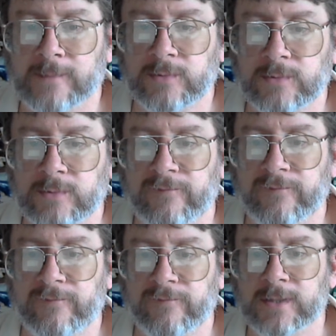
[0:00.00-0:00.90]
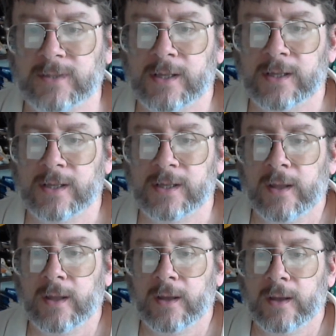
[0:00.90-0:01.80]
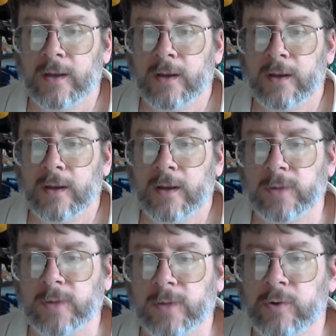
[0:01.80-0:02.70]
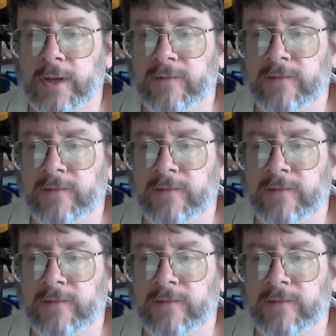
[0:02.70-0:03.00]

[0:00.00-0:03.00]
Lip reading: with venomous obloquy